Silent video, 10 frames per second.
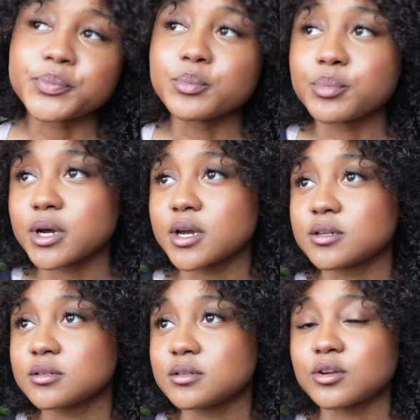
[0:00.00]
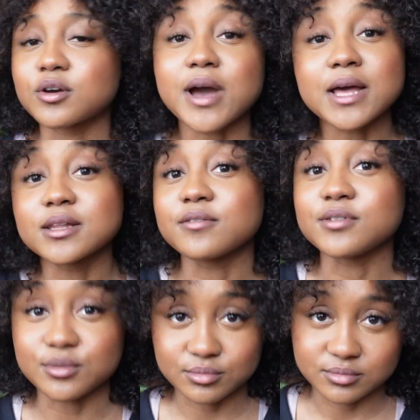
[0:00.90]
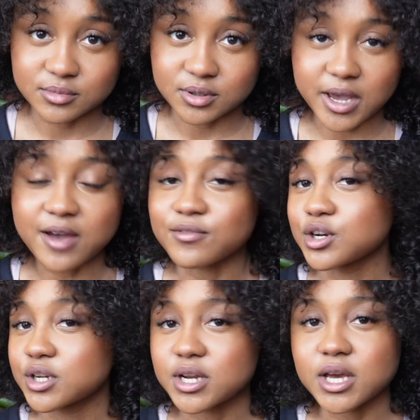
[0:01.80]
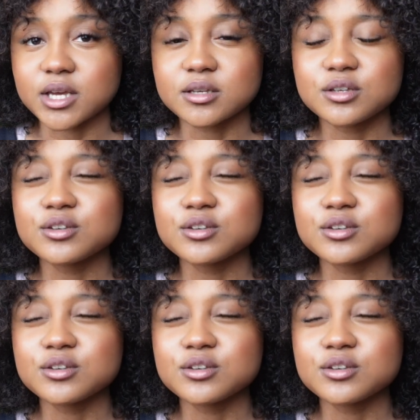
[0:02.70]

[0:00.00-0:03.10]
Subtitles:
but I love you, have a good night.